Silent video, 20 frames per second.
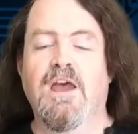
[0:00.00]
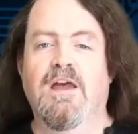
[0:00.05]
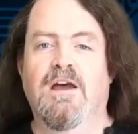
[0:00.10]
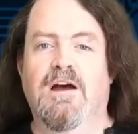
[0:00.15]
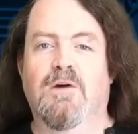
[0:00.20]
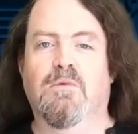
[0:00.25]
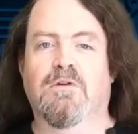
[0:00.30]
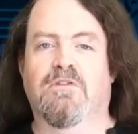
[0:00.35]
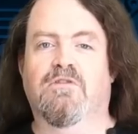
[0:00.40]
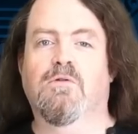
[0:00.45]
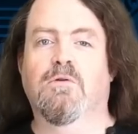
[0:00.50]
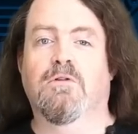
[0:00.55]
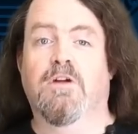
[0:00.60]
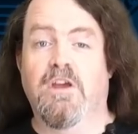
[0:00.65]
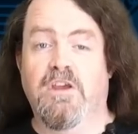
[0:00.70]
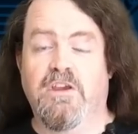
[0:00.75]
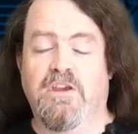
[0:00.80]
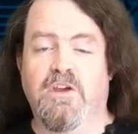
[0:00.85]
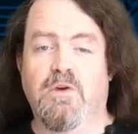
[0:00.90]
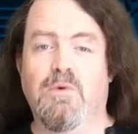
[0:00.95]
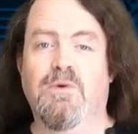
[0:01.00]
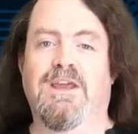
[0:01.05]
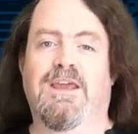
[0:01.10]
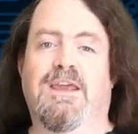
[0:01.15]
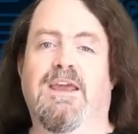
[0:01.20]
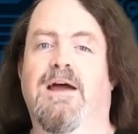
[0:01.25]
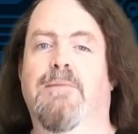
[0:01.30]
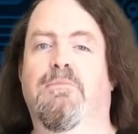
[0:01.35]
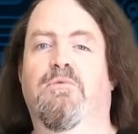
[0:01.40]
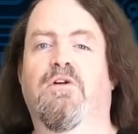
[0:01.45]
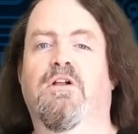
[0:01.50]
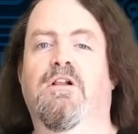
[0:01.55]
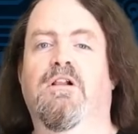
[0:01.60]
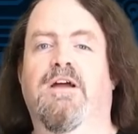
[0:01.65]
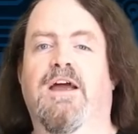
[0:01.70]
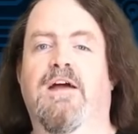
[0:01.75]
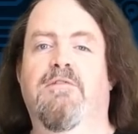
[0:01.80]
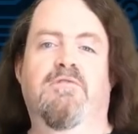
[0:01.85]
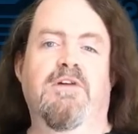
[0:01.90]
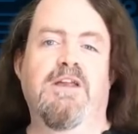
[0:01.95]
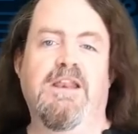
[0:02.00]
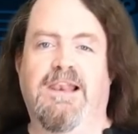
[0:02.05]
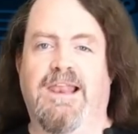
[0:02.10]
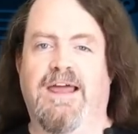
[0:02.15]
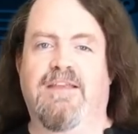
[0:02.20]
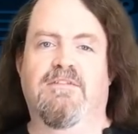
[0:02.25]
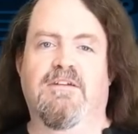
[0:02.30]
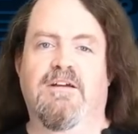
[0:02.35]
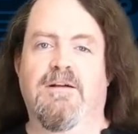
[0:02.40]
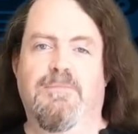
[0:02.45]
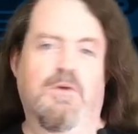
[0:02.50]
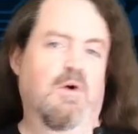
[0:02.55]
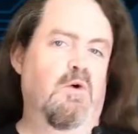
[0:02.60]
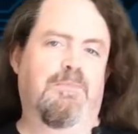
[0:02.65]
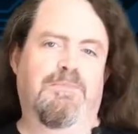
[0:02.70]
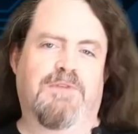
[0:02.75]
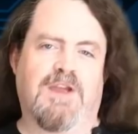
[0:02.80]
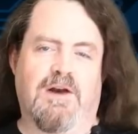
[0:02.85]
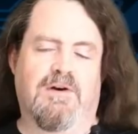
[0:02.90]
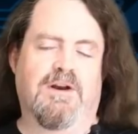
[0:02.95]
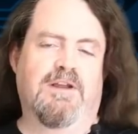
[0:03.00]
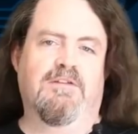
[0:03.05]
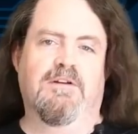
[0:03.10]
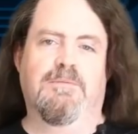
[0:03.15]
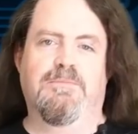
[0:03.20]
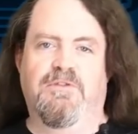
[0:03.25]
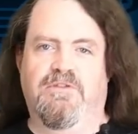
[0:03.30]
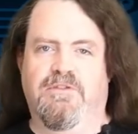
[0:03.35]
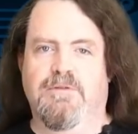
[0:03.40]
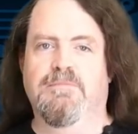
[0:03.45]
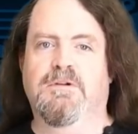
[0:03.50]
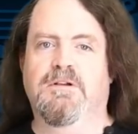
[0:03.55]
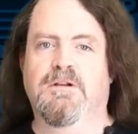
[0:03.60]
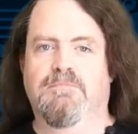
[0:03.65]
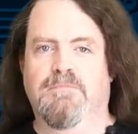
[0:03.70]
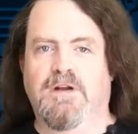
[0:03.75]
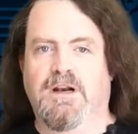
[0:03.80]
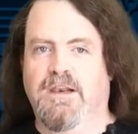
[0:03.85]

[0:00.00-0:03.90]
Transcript: are what's called unicameral. Every letter or character, symbol,